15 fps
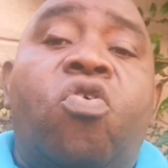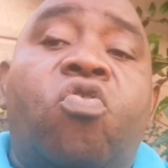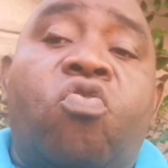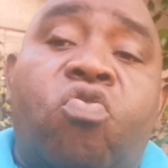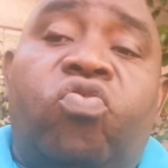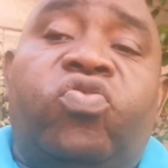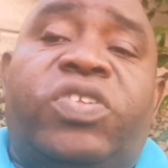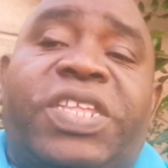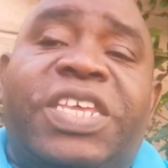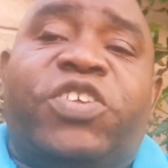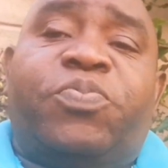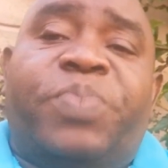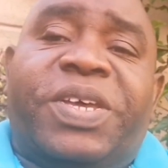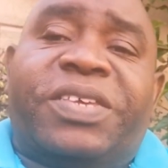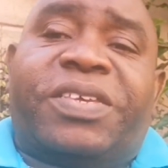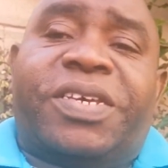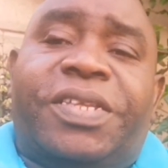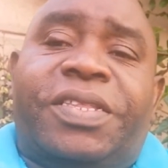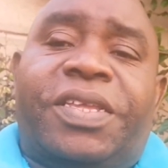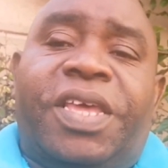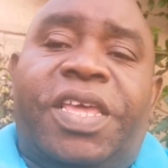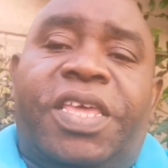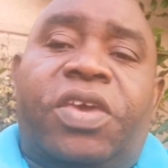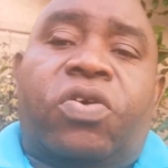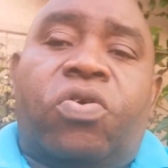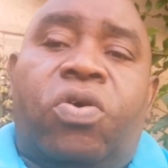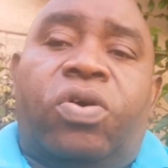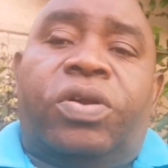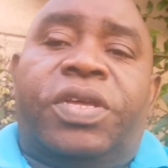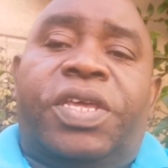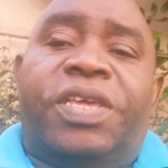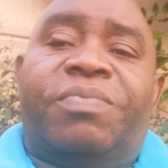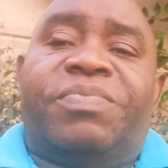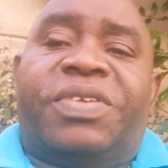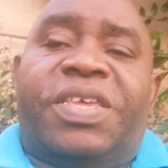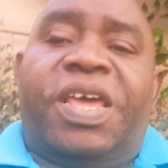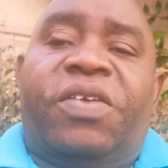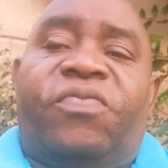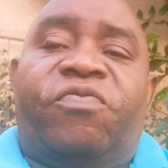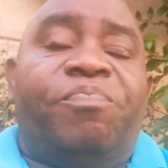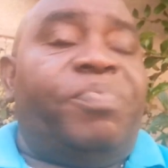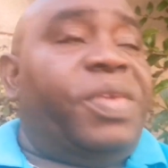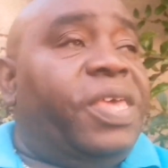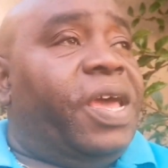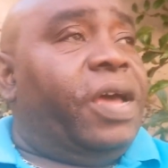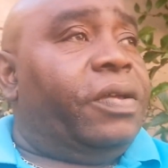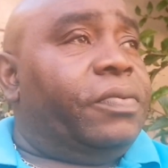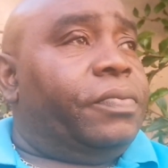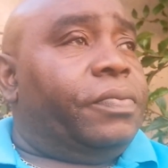Who's this person he called himself beer?